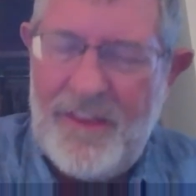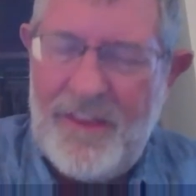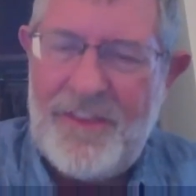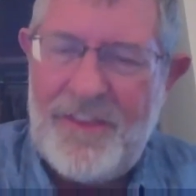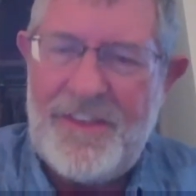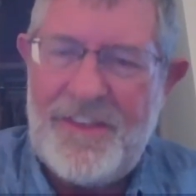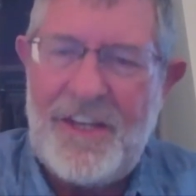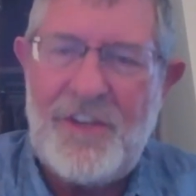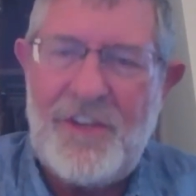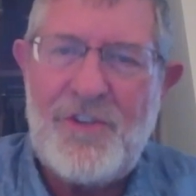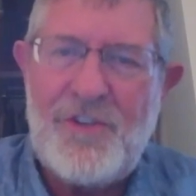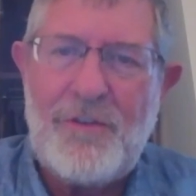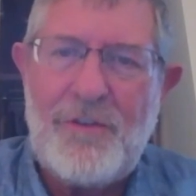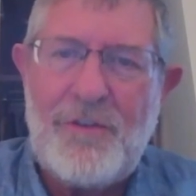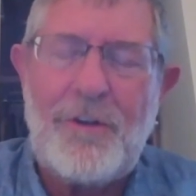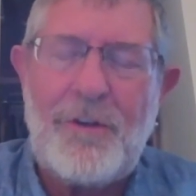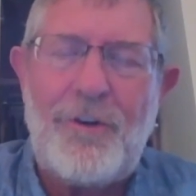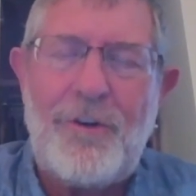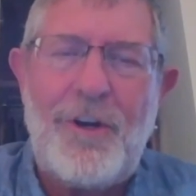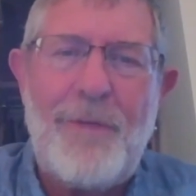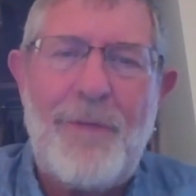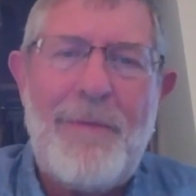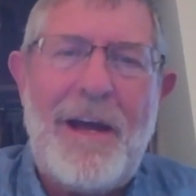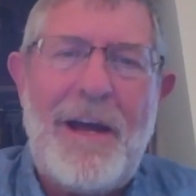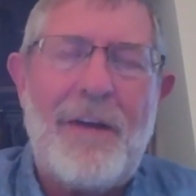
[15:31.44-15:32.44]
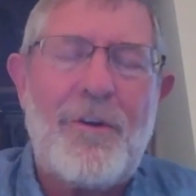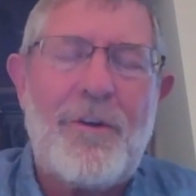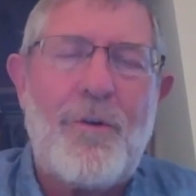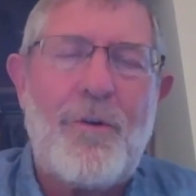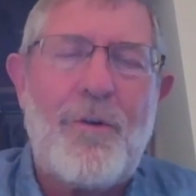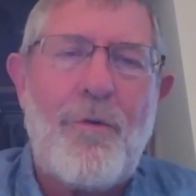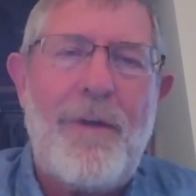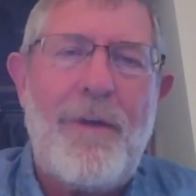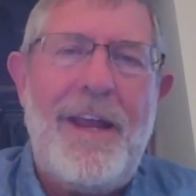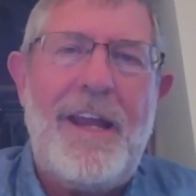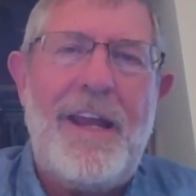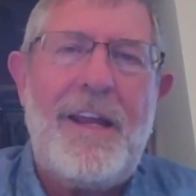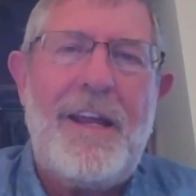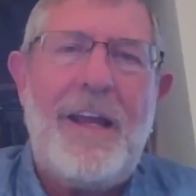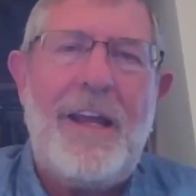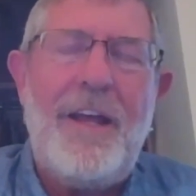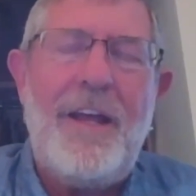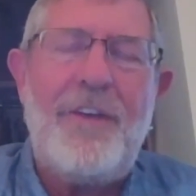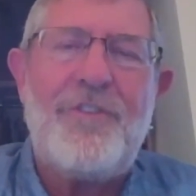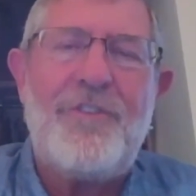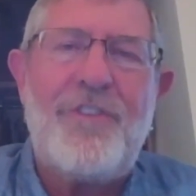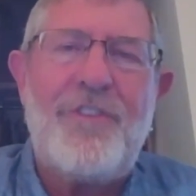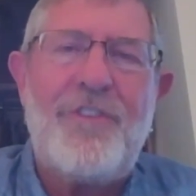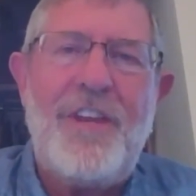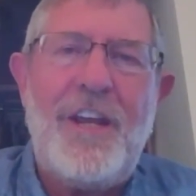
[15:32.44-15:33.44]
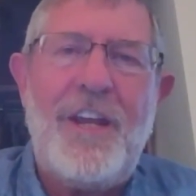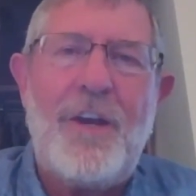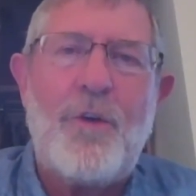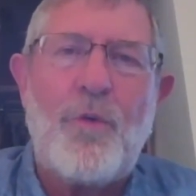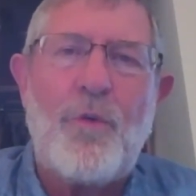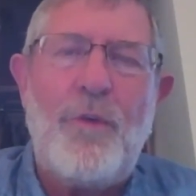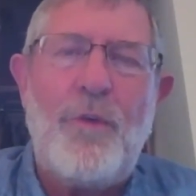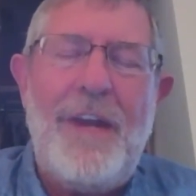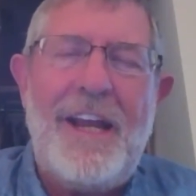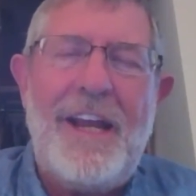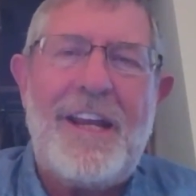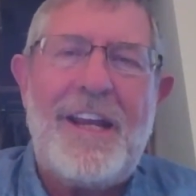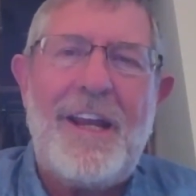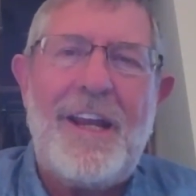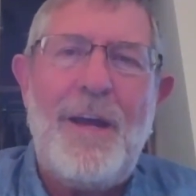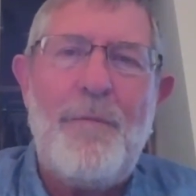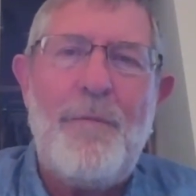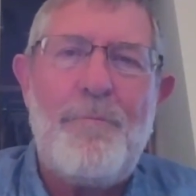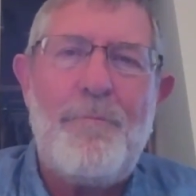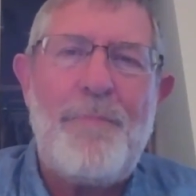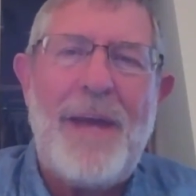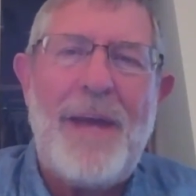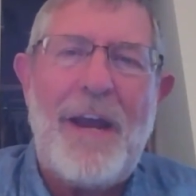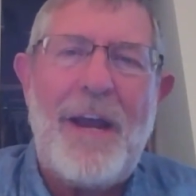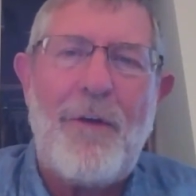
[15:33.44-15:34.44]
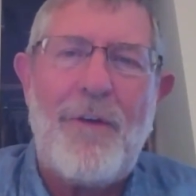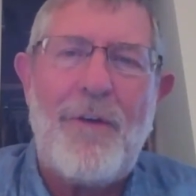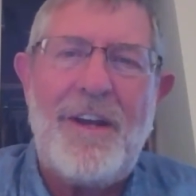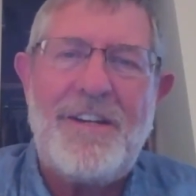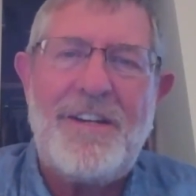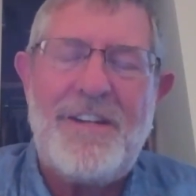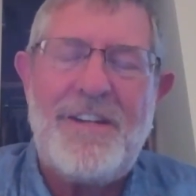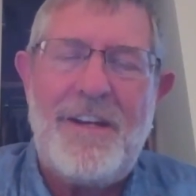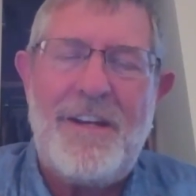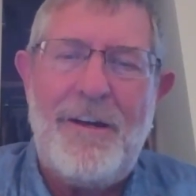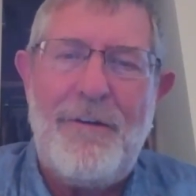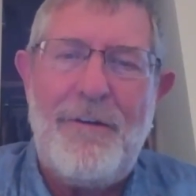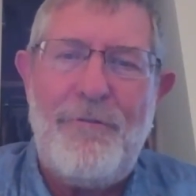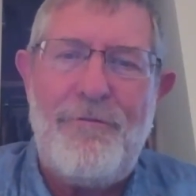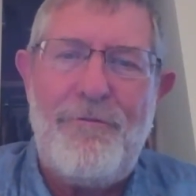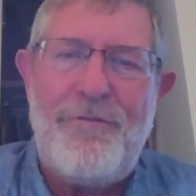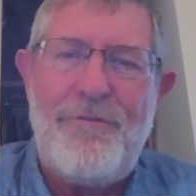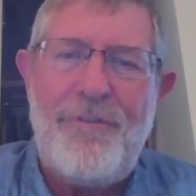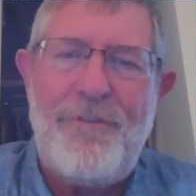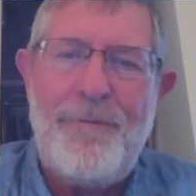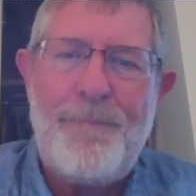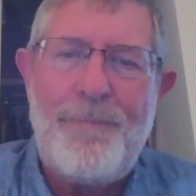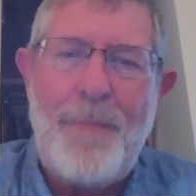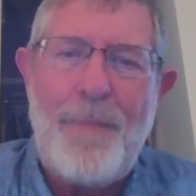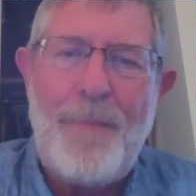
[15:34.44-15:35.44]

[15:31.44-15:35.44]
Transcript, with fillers: of the things you learn about Greek is the Greek imperative